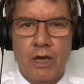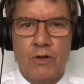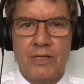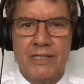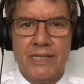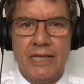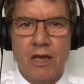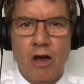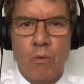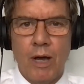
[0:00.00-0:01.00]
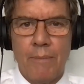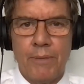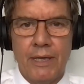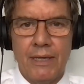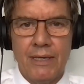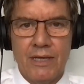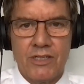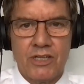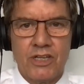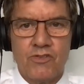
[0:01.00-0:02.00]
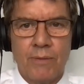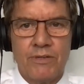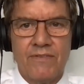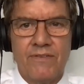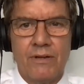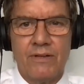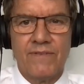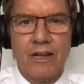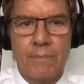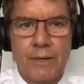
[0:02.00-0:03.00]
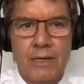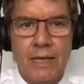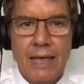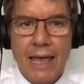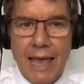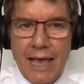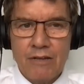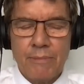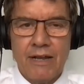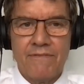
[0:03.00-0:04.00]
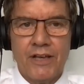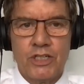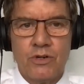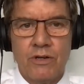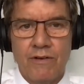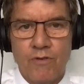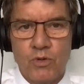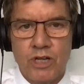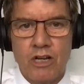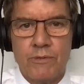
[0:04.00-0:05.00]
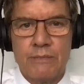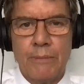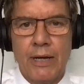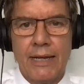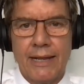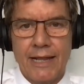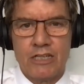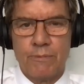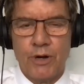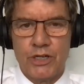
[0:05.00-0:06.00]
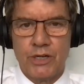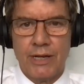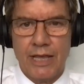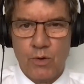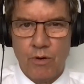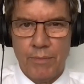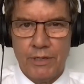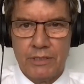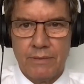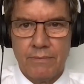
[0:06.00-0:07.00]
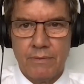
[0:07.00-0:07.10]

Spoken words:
code TRYB, is a disruptive developer and manufacturer of autonomous mining and exploration equipment.